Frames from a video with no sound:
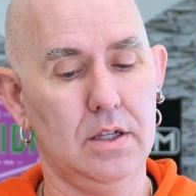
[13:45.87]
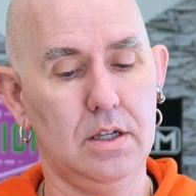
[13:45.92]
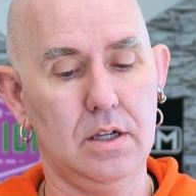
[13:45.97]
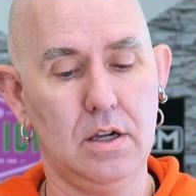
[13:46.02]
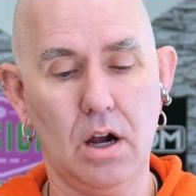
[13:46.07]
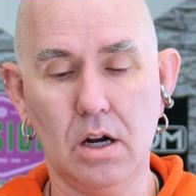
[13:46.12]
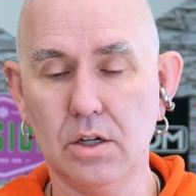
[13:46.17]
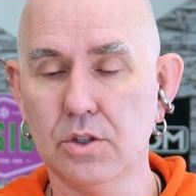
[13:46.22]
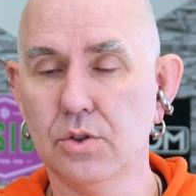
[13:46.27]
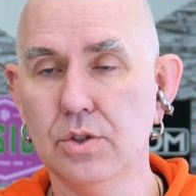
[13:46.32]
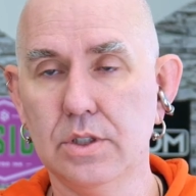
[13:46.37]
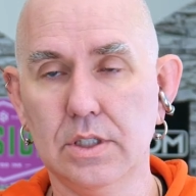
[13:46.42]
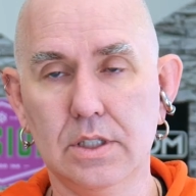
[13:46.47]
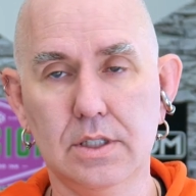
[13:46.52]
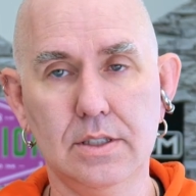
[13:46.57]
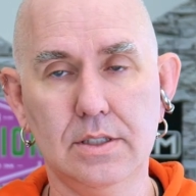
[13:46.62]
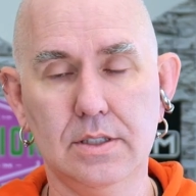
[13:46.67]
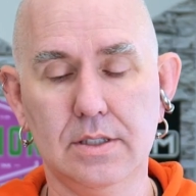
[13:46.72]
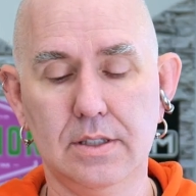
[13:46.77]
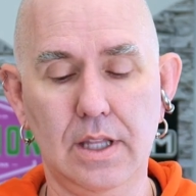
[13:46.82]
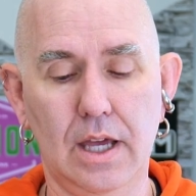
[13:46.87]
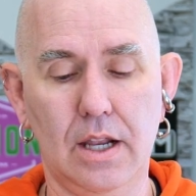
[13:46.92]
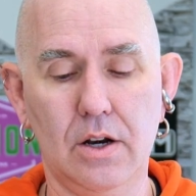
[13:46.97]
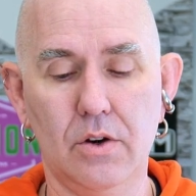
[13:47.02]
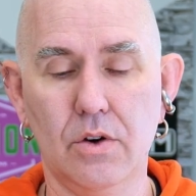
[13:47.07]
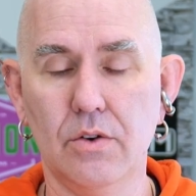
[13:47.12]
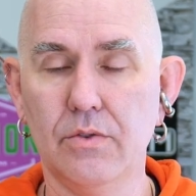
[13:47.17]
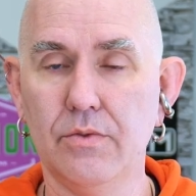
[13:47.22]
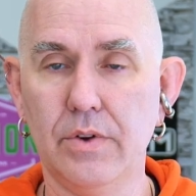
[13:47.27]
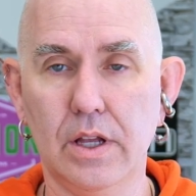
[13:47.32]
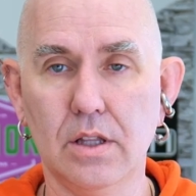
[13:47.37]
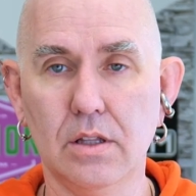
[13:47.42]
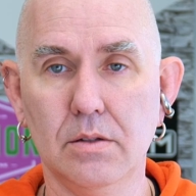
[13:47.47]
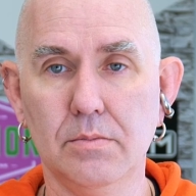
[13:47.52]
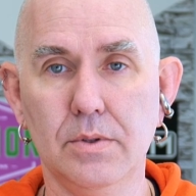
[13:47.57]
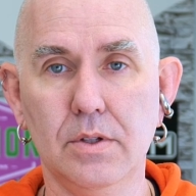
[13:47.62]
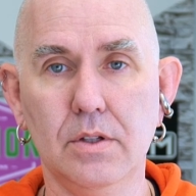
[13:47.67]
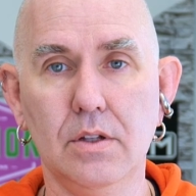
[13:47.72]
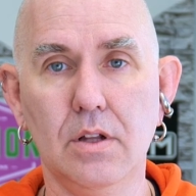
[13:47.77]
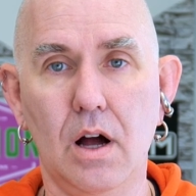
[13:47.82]
Cartridges that are
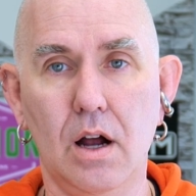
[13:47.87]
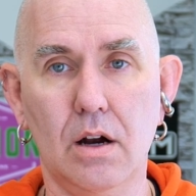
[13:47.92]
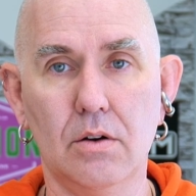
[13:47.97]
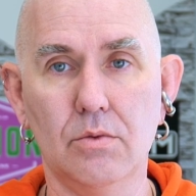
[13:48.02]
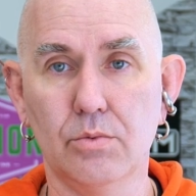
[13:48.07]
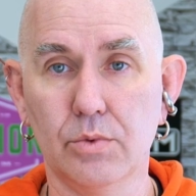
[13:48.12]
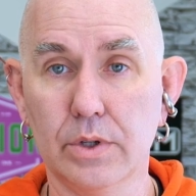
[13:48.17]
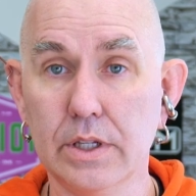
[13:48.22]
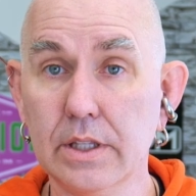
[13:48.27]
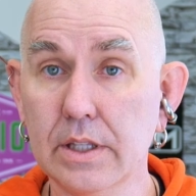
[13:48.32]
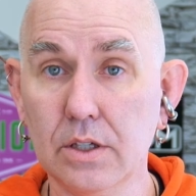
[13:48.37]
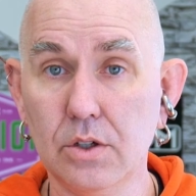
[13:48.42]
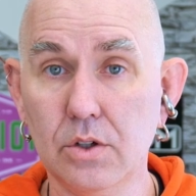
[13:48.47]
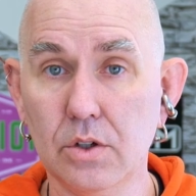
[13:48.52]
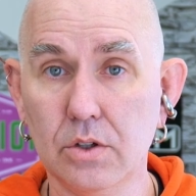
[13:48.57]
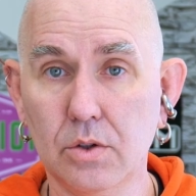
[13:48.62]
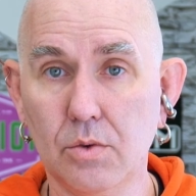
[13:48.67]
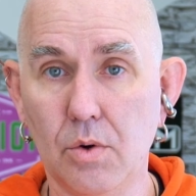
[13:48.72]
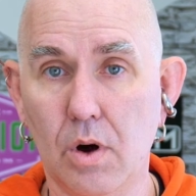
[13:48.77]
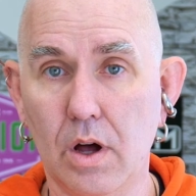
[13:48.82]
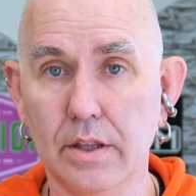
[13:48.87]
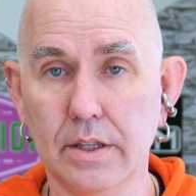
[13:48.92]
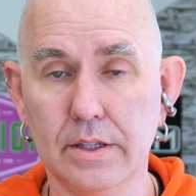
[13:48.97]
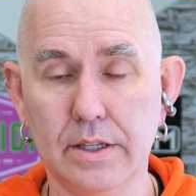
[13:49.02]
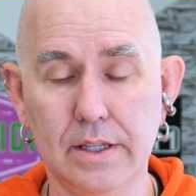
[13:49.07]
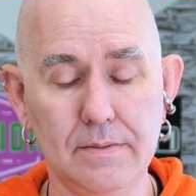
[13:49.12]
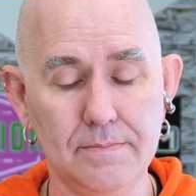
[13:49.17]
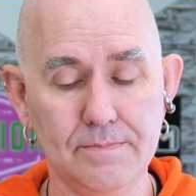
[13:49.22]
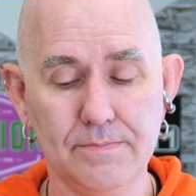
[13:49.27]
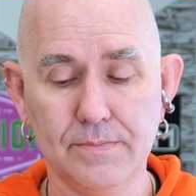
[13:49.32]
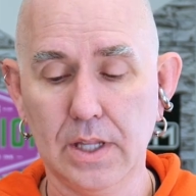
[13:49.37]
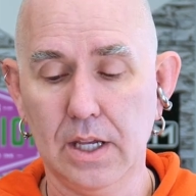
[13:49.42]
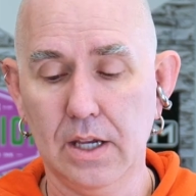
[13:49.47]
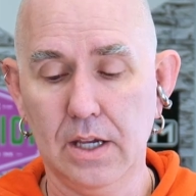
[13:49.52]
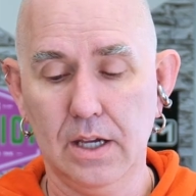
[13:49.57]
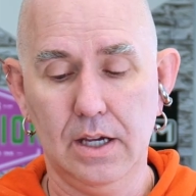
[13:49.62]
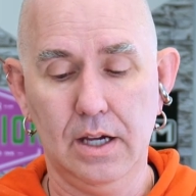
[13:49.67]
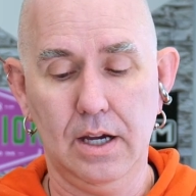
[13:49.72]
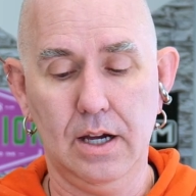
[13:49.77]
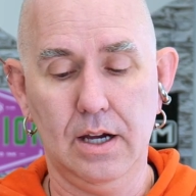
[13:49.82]
available are really good quality.
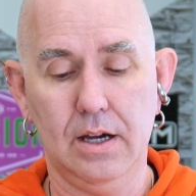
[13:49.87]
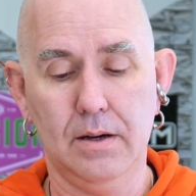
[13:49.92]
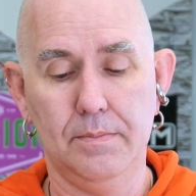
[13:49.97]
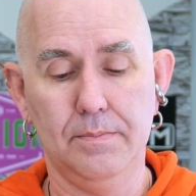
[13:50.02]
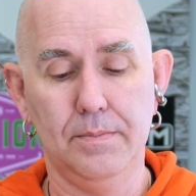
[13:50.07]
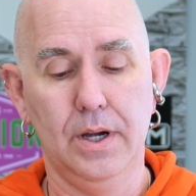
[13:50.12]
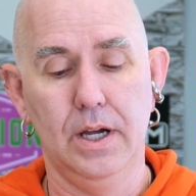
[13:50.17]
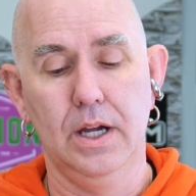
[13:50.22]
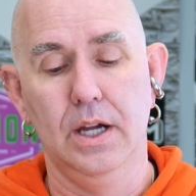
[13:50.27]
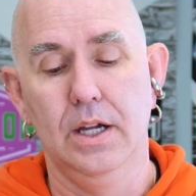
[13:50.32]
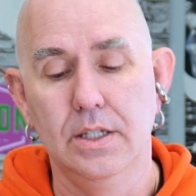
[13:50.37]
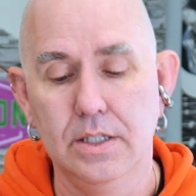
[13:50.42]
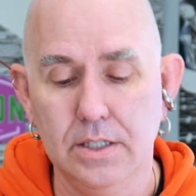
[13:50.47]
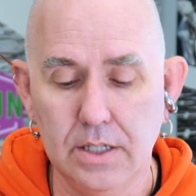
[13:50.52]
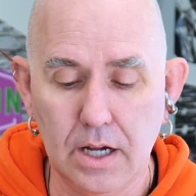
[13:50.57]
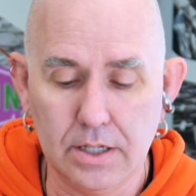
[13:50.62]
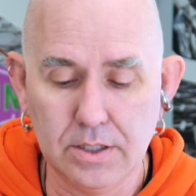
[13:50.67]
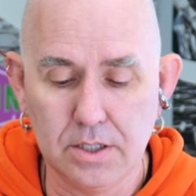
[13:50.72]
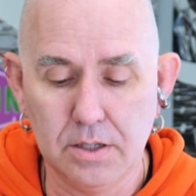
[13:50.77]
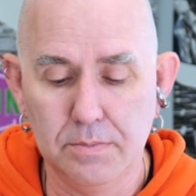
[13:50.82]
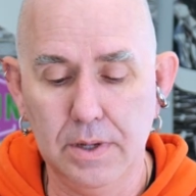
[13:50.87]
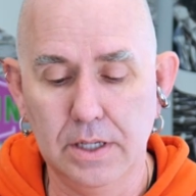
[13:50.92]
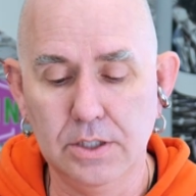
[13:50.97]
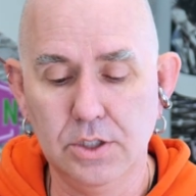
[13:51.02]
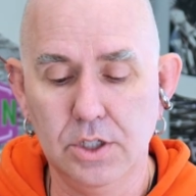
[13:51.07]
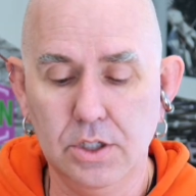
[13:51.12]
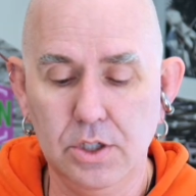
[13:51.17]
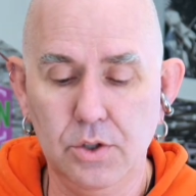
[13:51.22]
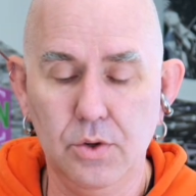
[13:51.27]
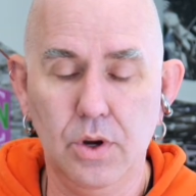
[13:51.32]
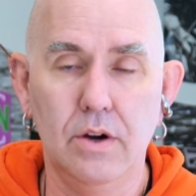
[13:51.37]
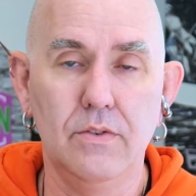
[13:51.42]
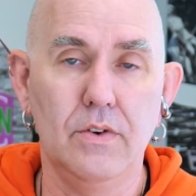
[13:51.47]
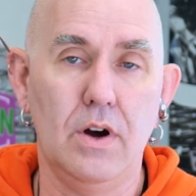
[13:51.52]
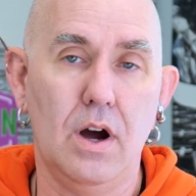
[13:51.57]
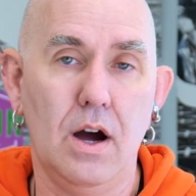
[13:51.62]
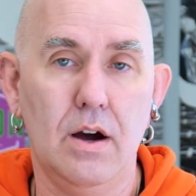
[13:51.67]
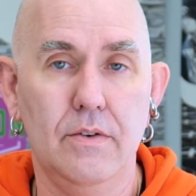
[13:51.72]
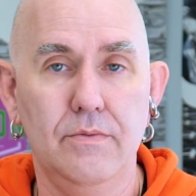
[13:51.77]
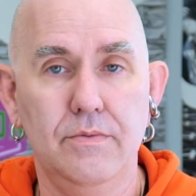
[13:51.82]
Not to mention you have
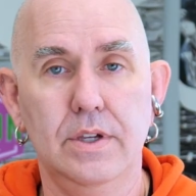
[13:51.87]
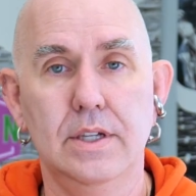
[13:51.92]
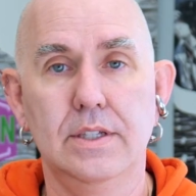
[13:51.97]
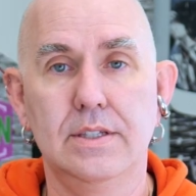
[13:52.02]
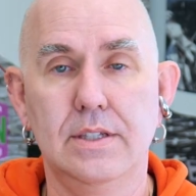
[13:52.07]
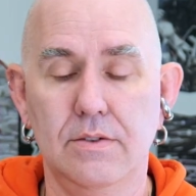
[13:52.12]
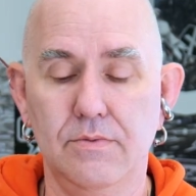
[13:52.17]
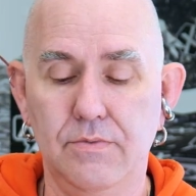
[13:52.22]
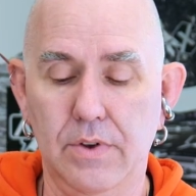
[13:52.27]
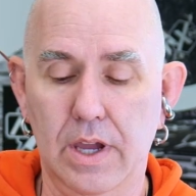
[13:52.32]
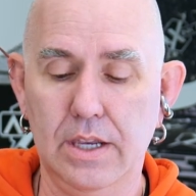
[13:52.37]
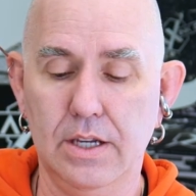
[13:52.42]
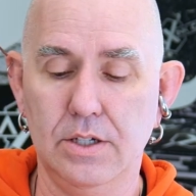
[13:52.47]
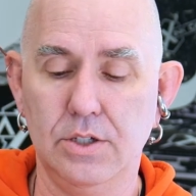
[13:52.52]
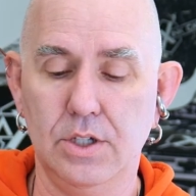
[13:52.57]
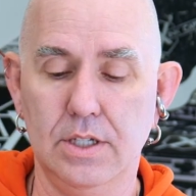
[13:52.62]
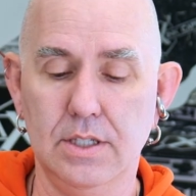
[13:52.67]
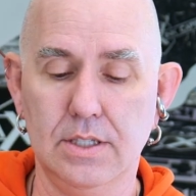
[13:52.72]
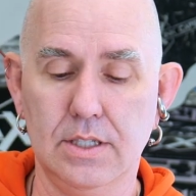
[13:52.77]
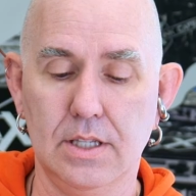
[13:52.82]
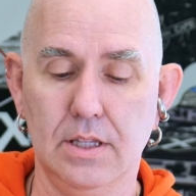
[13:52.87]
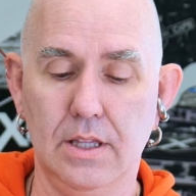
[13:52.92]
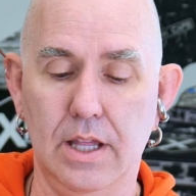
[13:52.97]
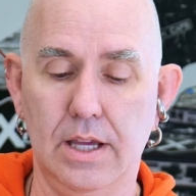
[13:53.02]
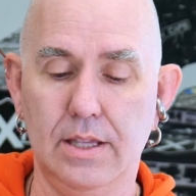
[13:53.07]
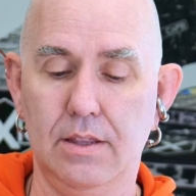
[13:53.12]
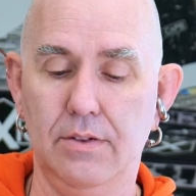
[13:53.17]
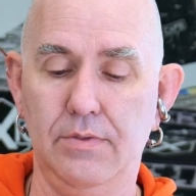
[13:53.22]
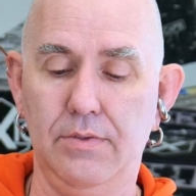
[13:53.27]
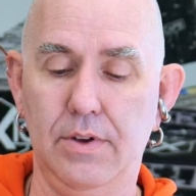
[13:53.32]
obvious advantages like the